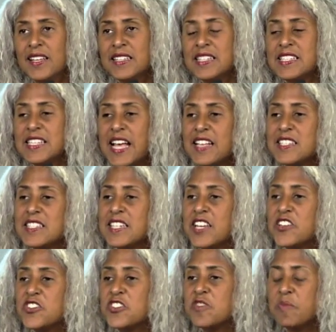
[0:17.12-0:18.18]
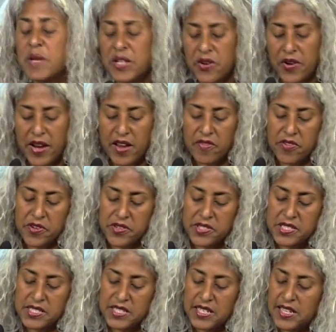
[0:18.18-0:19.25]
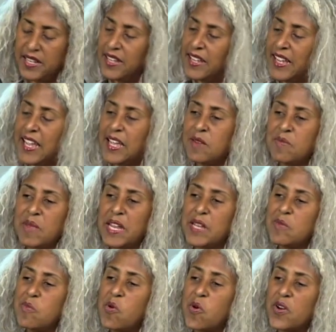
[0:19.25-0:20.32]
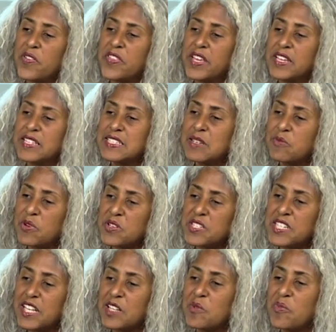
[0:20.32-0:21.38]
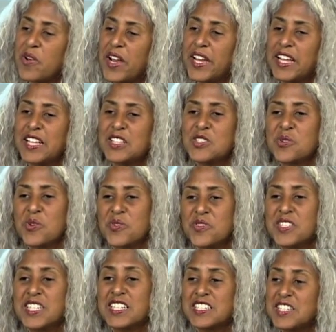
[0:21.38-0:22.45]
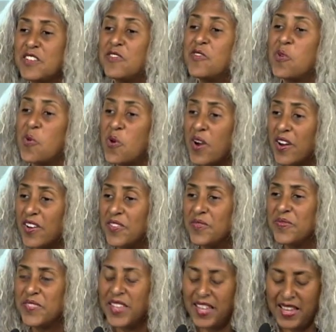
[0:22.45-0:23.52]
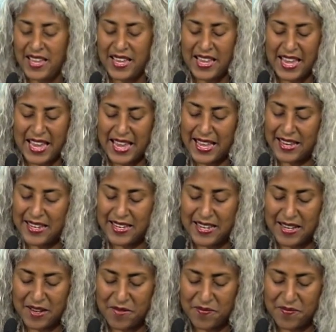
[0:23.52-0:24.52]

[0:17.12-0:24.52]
the assassination of Medgar Evers, and many more things that we're celebrating in sort of 64. And